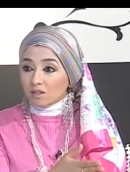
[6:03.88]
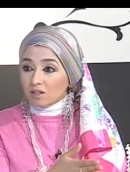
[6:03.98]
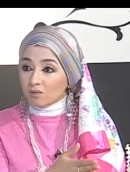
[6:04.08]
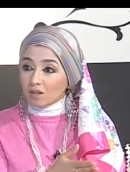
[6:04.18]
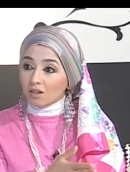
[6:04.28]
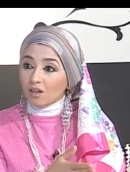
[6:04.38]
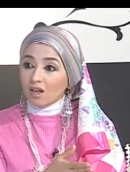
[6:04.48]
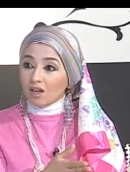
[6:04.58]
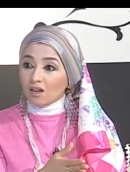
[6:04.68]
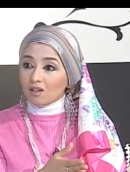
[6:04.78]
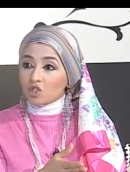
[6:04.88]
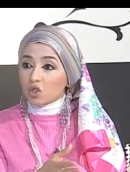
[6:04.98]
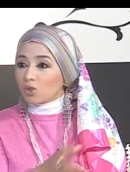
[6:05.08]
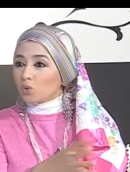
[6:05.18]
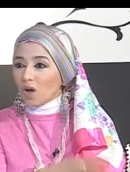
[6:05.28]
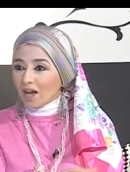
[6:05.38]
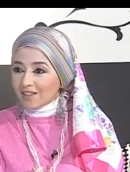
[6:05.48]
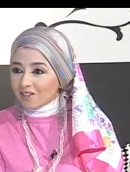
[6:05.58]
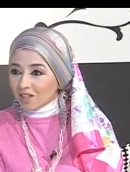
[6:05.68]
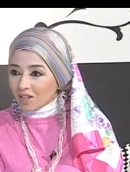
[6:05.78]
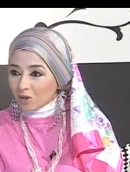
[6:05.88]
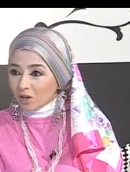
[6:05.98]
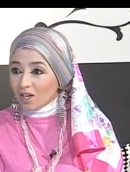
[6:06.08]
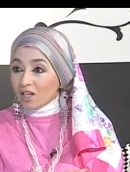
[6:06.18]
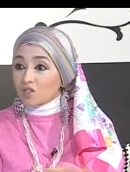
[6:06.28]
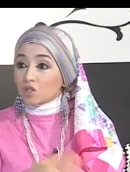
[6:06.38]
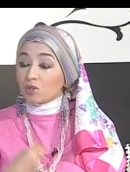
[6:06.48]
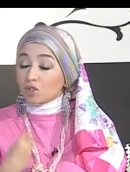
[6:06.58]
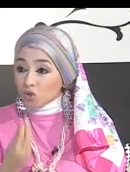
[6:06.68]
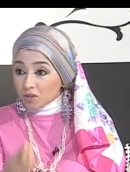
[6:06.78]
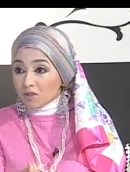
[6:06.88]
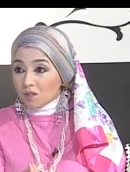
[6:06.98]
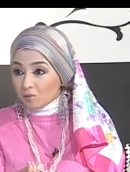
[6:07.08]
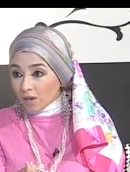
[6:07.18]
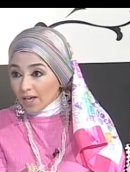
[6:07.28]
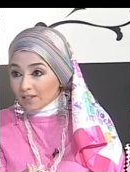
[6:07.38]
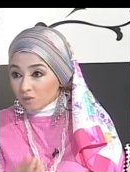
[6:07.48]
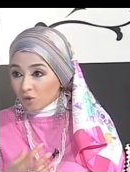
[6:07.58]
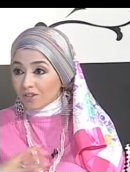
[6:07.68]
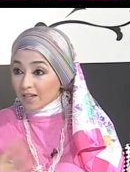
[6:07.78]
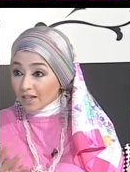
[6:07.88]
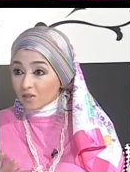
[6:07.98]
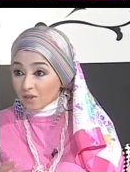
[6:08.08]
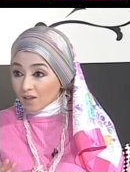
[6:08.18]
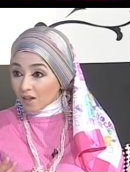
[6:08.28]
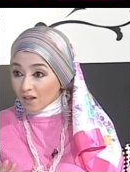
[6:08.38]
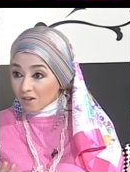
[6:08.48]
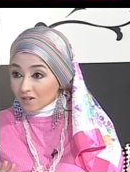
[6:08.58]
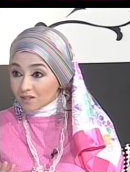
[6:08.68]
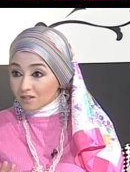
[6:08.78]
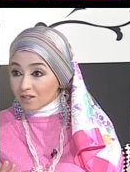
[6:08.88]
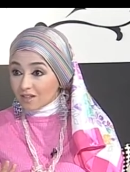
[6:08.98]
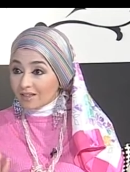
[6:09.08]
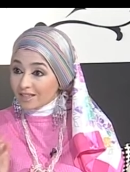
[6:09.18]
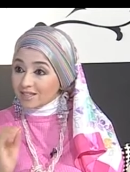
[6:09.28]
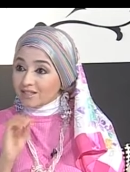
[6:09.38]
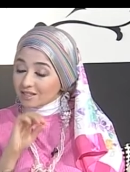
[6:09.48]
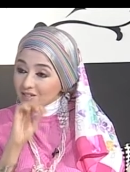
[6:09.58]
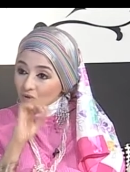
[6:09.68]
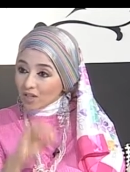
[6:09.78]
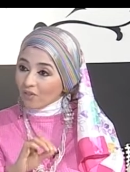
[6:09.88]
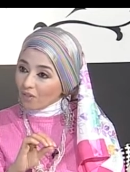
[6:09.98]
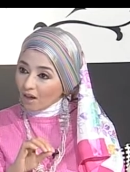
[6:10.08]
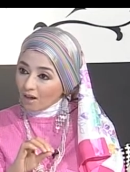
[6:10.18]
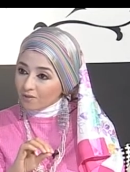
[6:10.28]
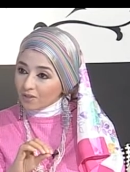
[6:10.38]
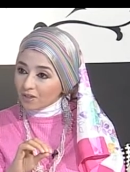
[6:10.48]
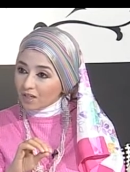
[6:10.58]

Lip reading: a short while later. So you trust the brand more than anything else. This is the strength of it.